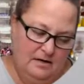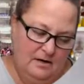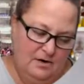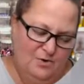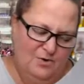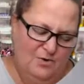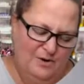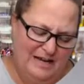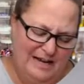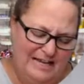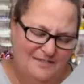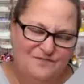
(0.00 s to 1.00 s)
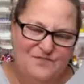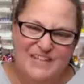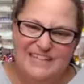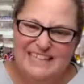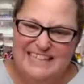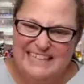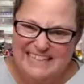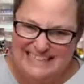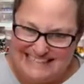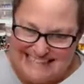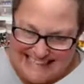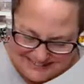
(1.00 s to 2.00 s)
Oh, I can feel it.
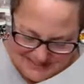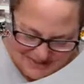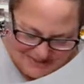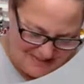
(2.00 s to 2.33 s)
I don't know if it's